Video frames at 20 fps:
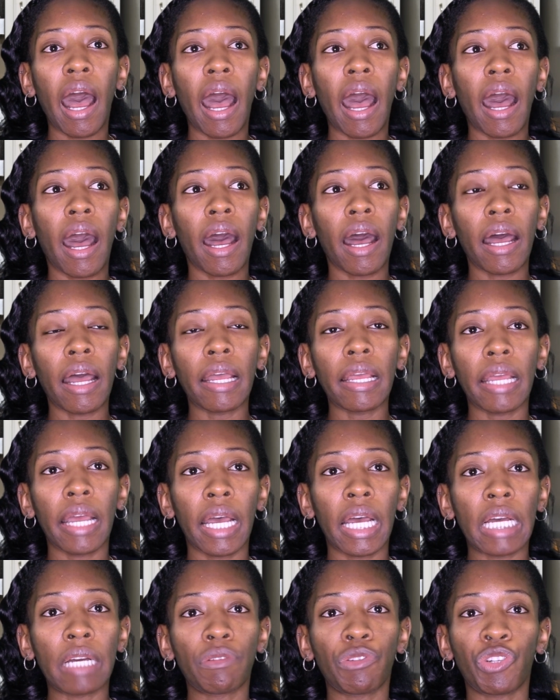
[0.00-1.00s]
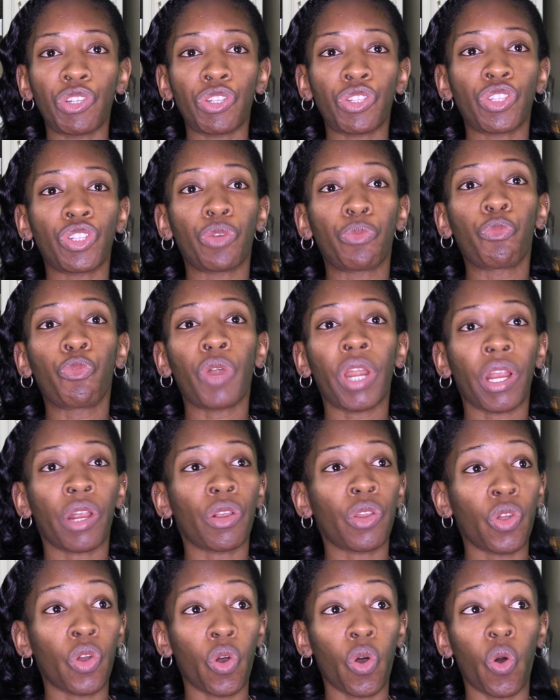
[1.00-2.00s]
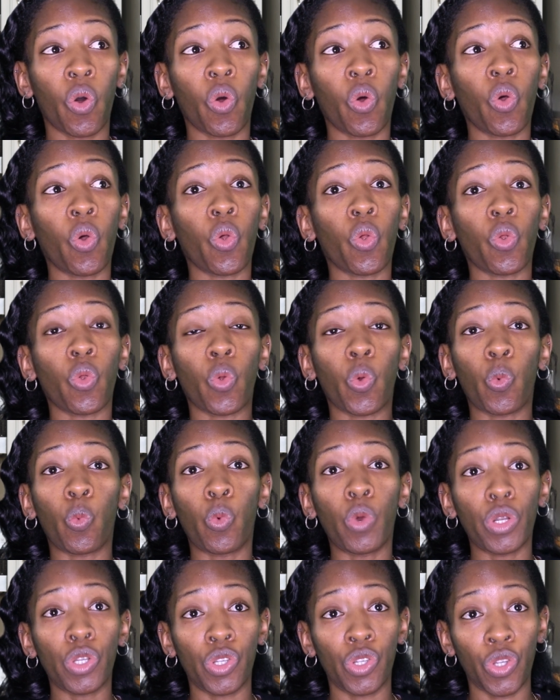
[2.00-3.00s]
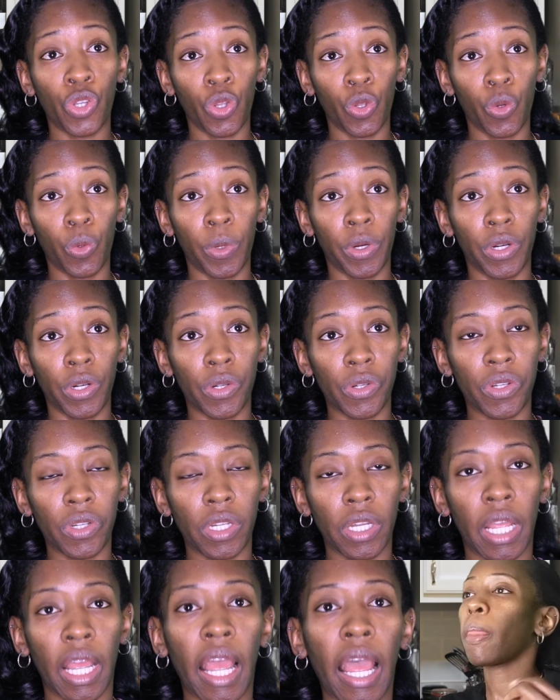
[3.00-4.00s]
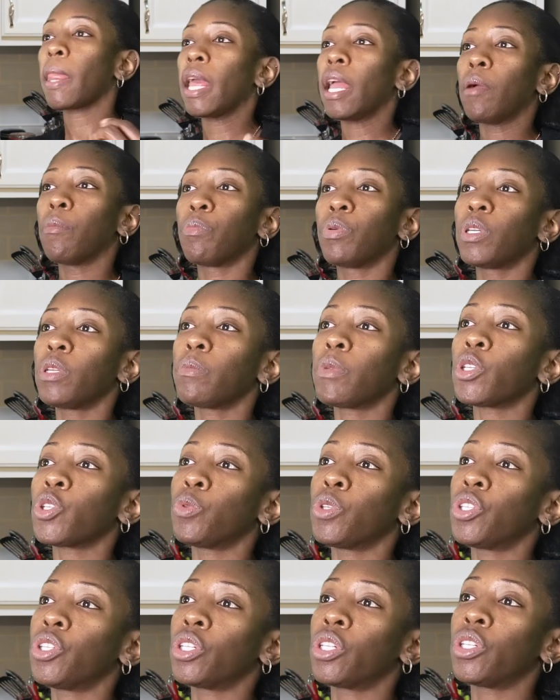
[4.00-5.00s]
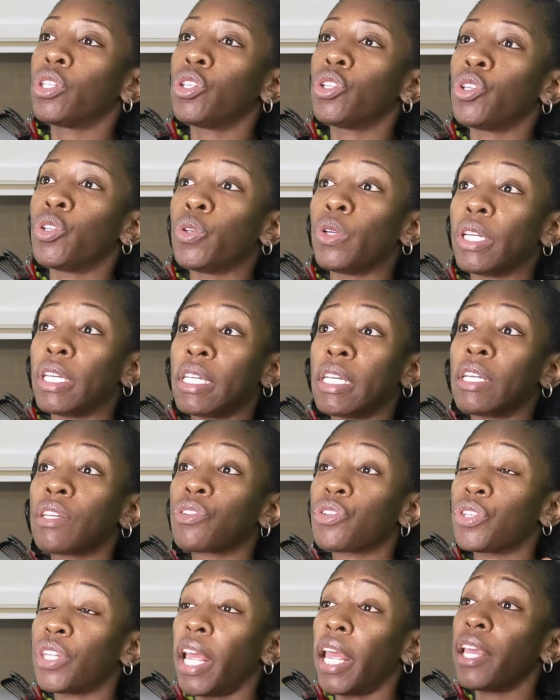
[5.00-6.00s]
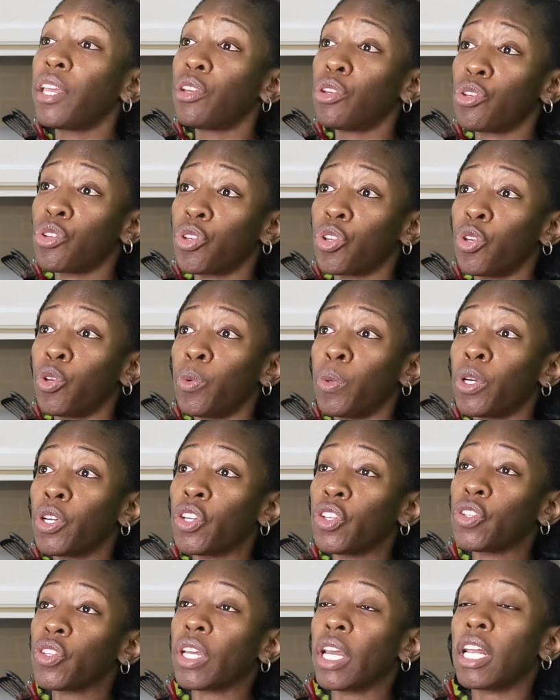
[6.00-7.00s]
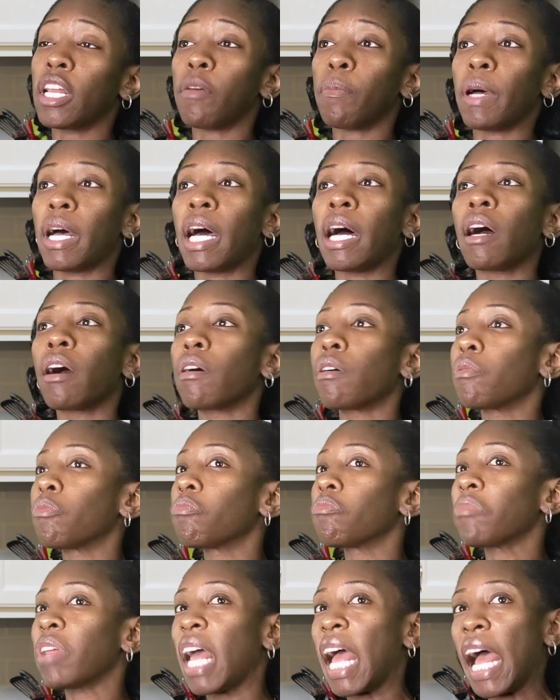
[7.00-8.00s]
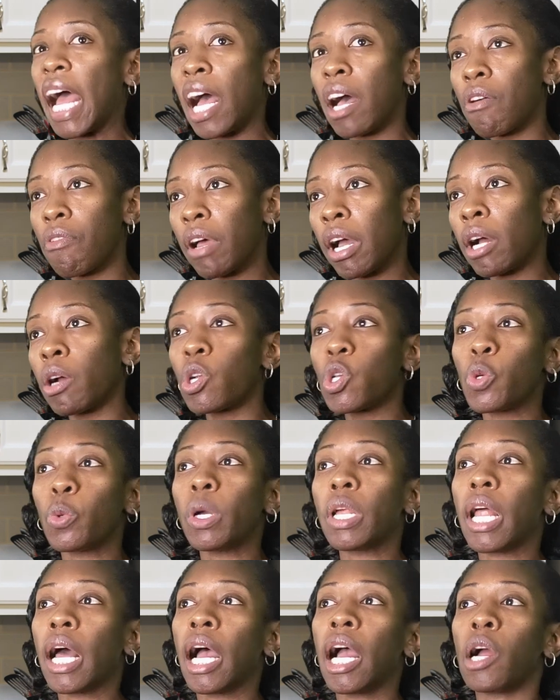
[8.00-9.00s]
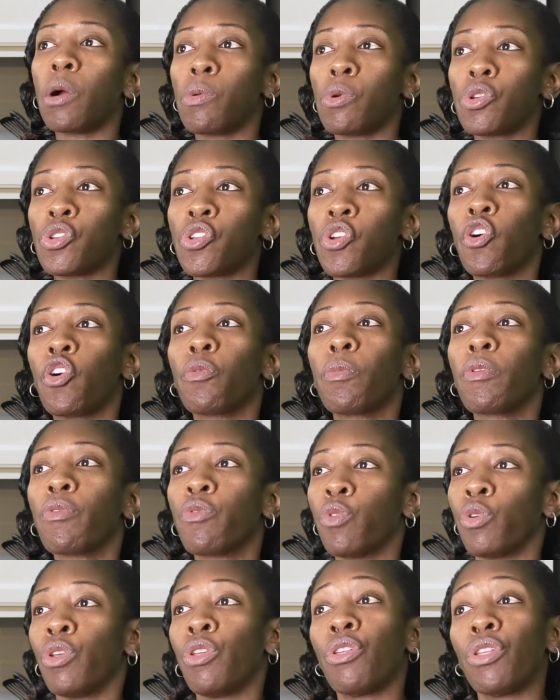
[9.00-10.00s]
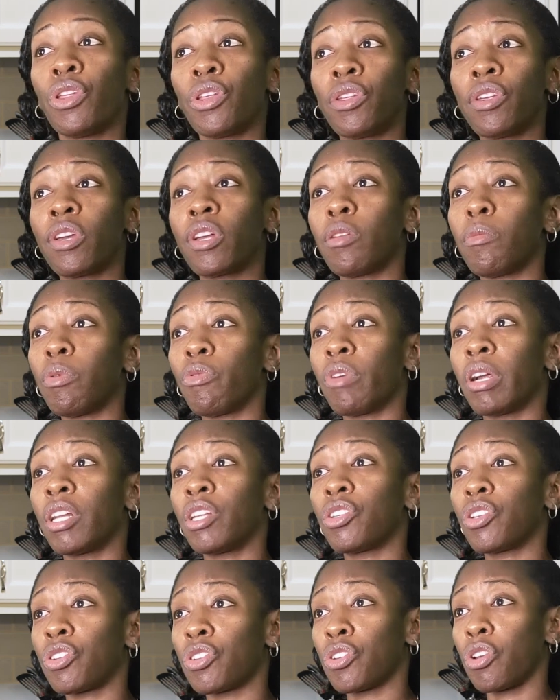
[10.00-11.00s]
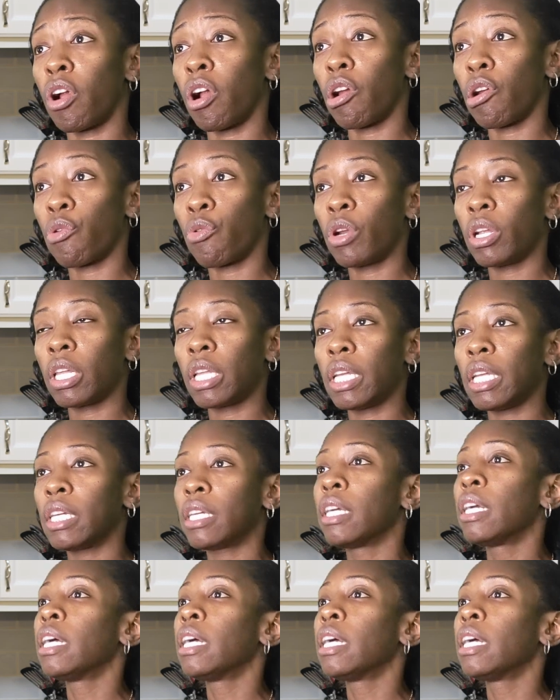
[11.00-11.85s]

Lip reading: I have just some regular old wood skewers. And pretty much what you're going to do is take your skewers and about half hour to an hour or so before you think you're going to be ready to start grilling,